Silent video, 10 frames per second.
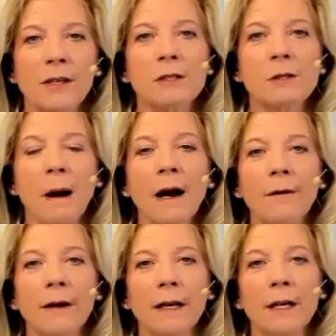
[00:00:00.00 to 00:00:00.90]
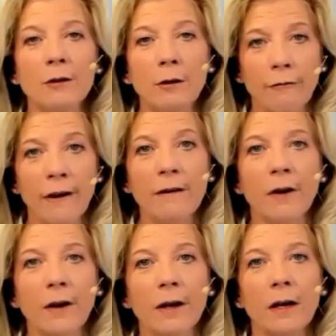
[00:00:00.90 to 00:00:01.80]
conspiring in your
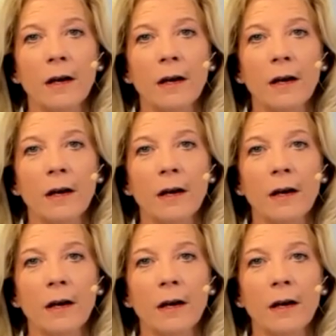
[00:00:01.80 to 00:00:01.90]
favor.